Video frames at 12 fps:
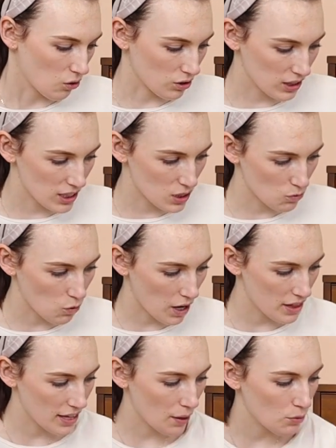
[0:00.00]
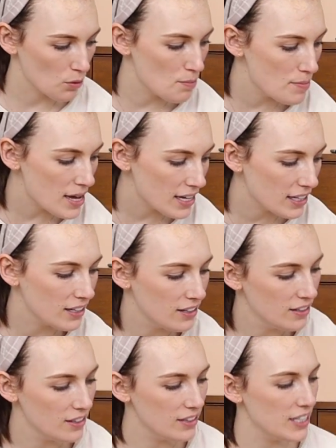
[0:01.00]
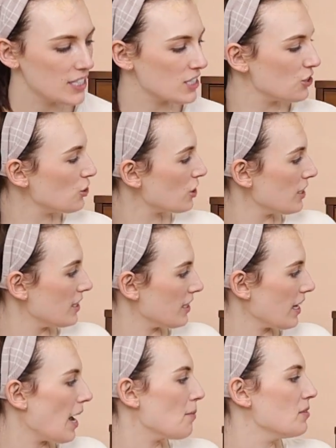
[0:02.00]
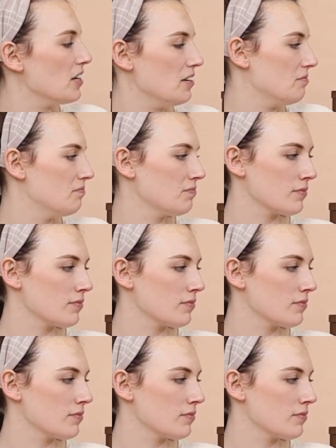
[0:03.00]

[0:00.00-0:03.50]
or at least one that will make this look like the cabinet.